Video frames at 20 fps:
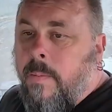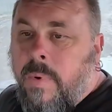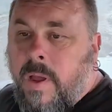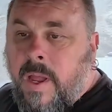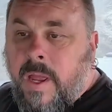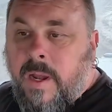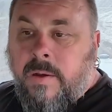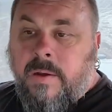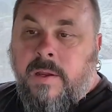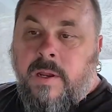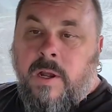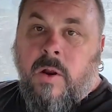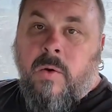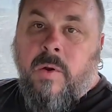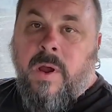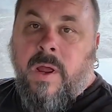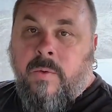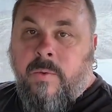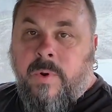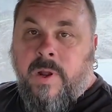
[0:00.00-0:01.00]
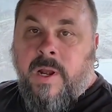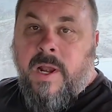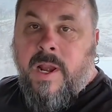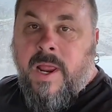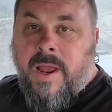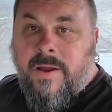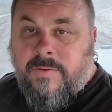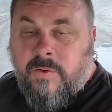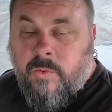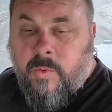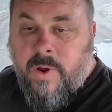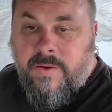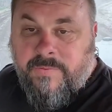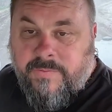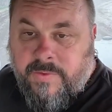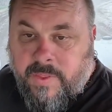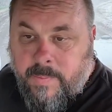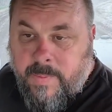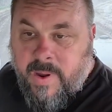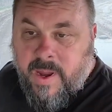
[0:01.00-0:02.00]
But you know what? We didn't have to
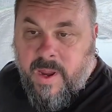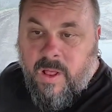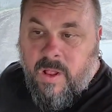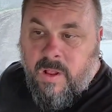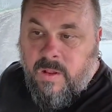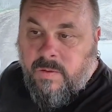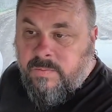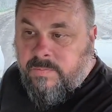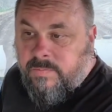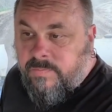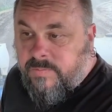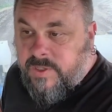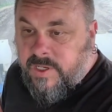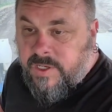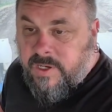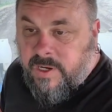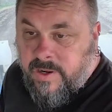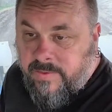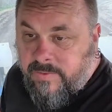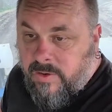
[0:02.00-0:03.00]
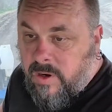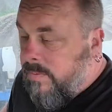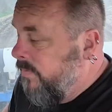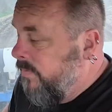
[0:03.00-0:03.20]
wait for the mail to deliver